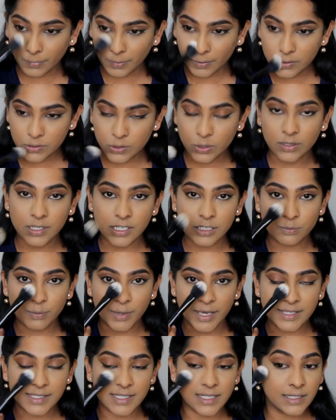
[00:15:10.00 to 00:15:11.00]
So this
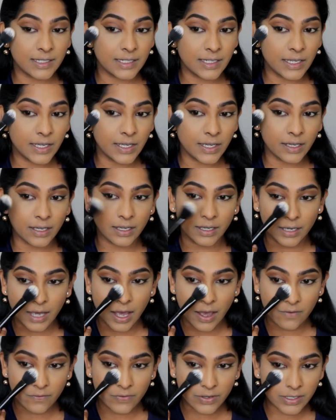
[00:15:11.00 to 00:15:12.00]
basically
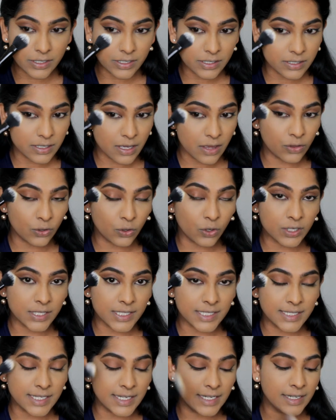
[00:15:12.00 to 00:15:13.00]
covers the
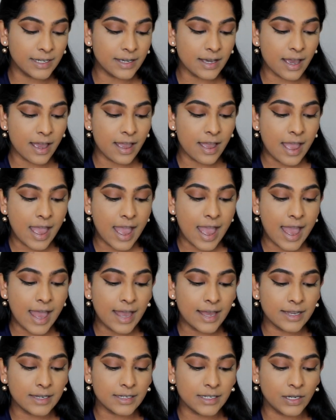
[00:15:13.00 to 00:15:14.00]
concealer,
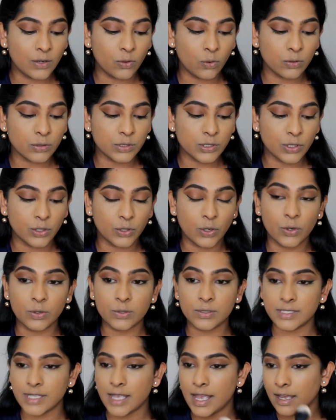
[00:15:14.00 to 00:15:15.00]
and it also
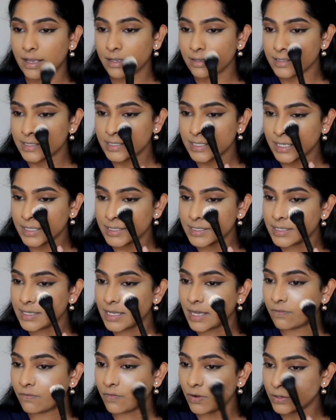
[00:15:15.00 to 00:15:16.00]
goes and sets
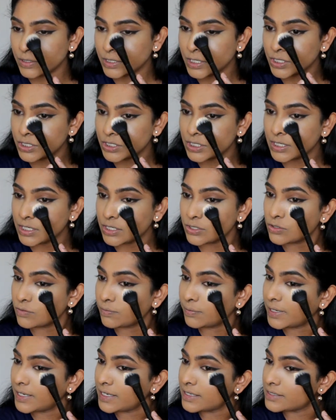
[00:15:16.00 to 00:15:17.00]
that foundation into
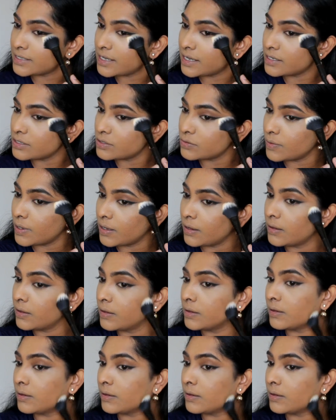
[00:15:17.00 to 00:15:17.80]
place as well.